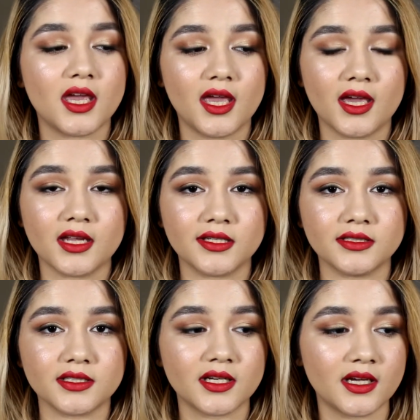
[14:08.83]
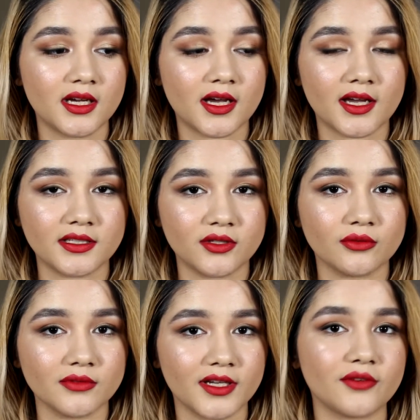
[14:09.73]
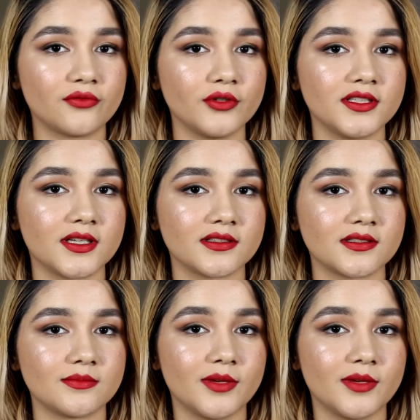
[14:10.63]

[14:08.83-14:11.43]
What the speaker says: and I don't like fruity scents,